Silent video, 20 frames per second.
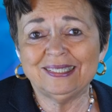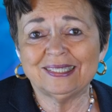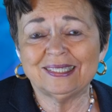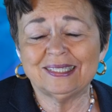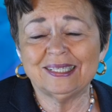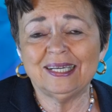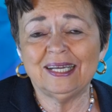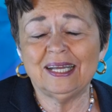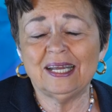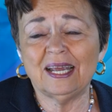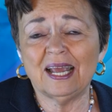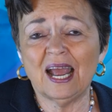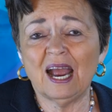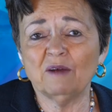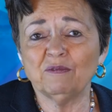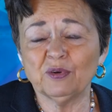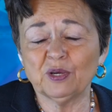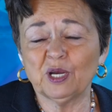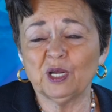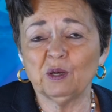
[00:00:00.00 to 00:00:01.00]
to see
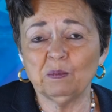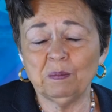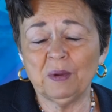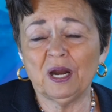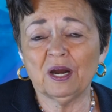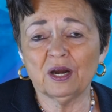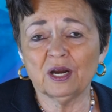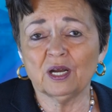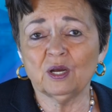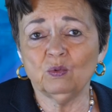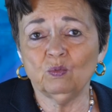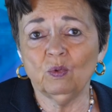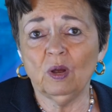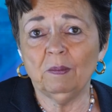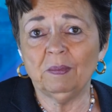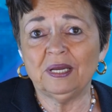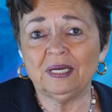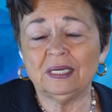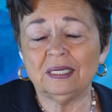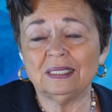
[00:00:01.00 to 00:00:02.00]
African-American
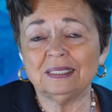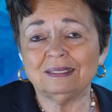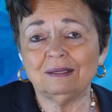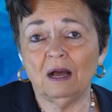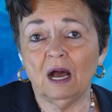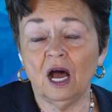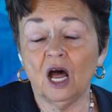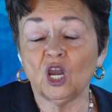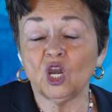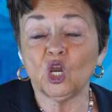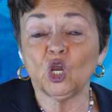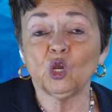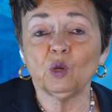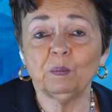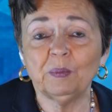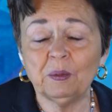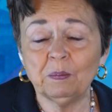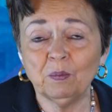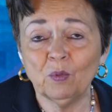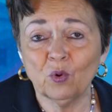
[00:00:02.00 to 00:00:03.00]
women a little
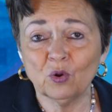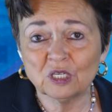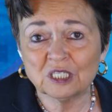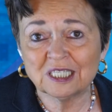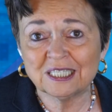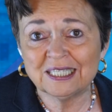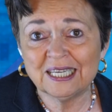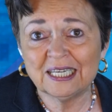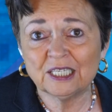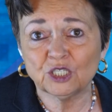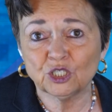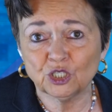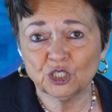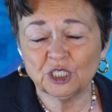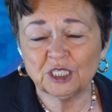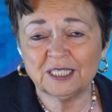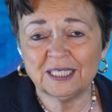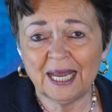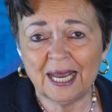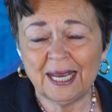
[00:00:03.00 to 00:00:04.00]
bit more center
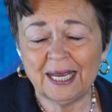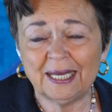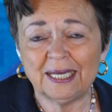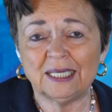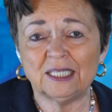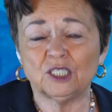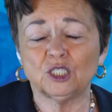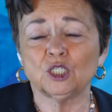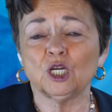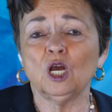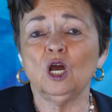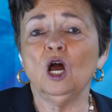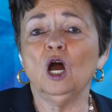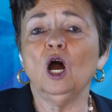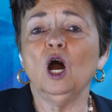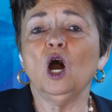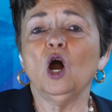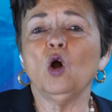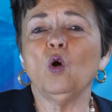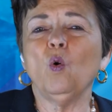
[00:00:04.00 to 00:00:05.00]
stage.
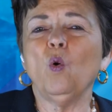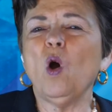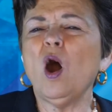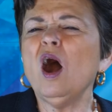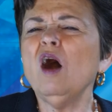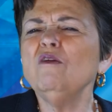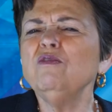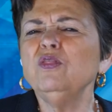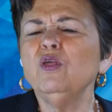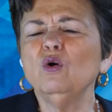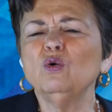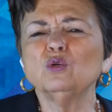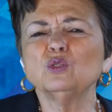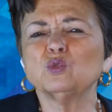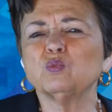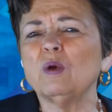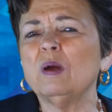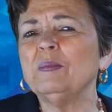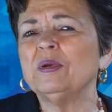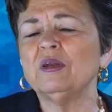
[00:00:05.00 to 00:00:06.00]
Of those
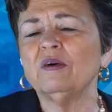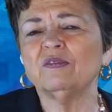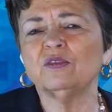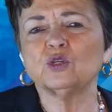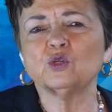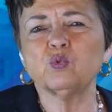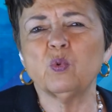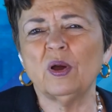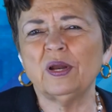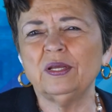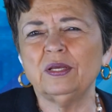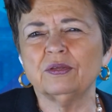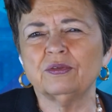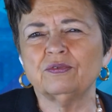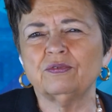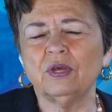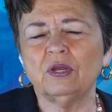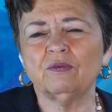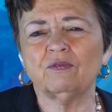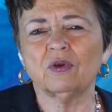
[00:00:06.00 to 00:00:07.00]
women of the 20th
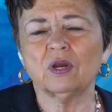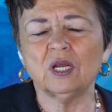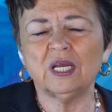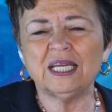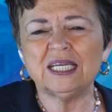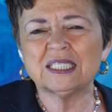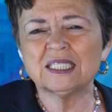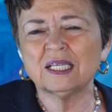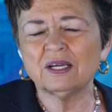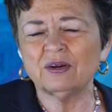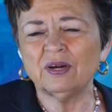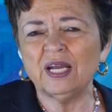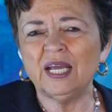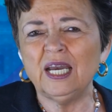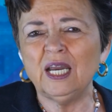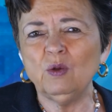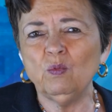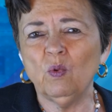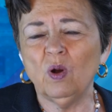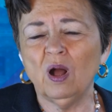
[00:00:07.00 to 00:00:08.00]
century, is there
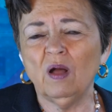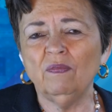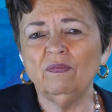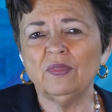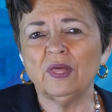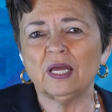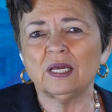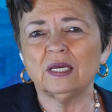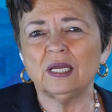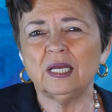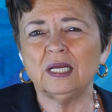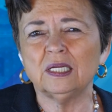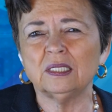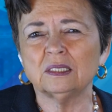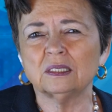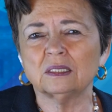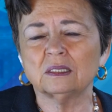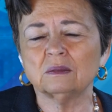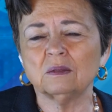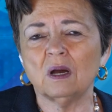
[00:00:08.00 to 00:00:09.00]
anyone that
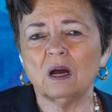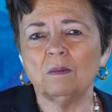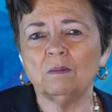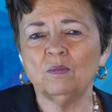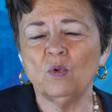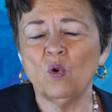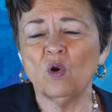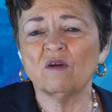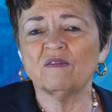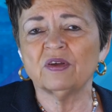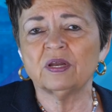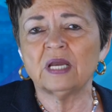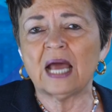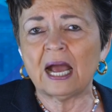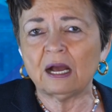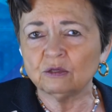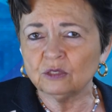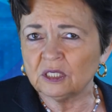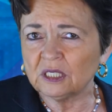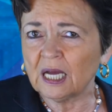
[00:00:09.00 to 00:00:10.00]
is more of an
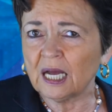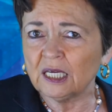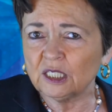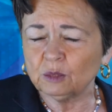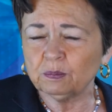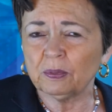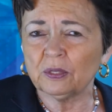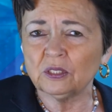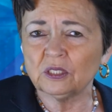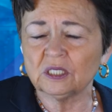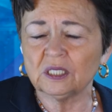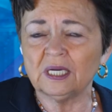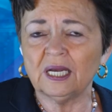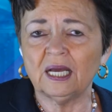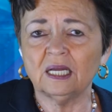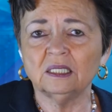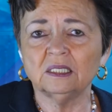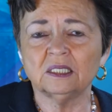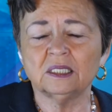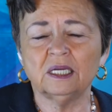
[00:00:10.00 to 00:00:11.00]
outsized
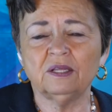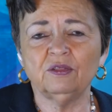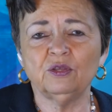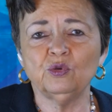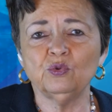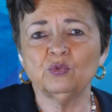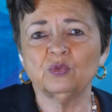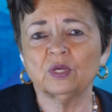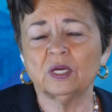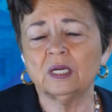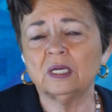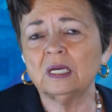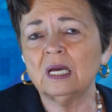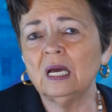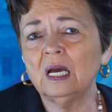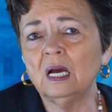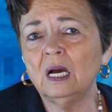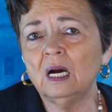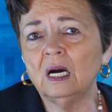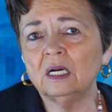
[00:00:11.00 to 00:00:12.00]
personality, do you think,
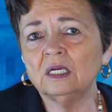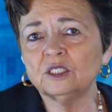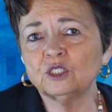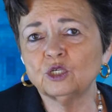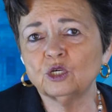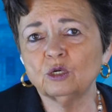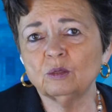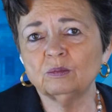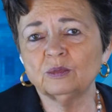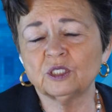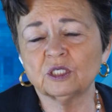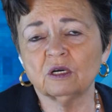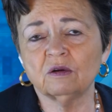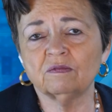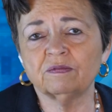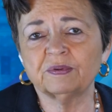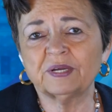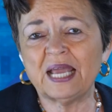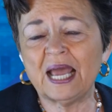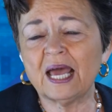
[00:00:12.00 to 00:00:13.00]
in terms
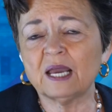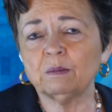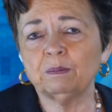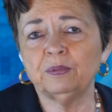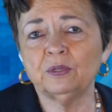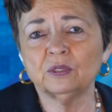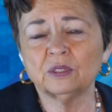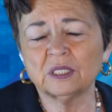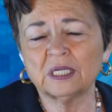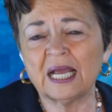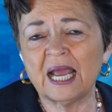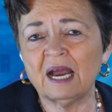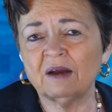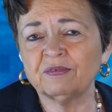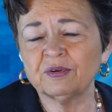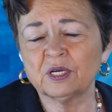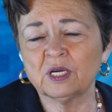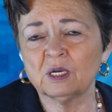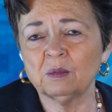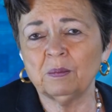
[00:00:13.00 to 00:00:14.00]
of catapulting
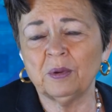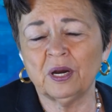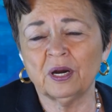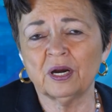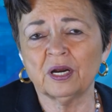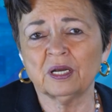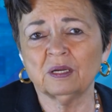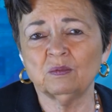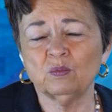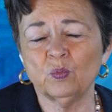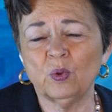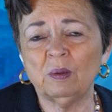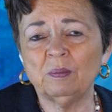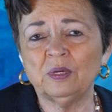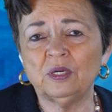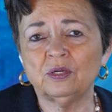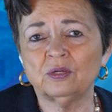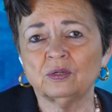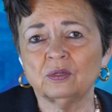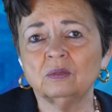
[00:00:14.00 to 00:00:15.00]
African-American
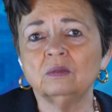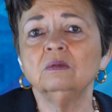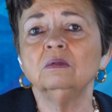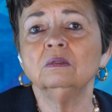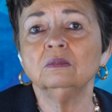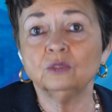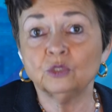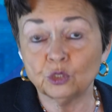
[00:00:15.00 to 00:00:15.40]
women to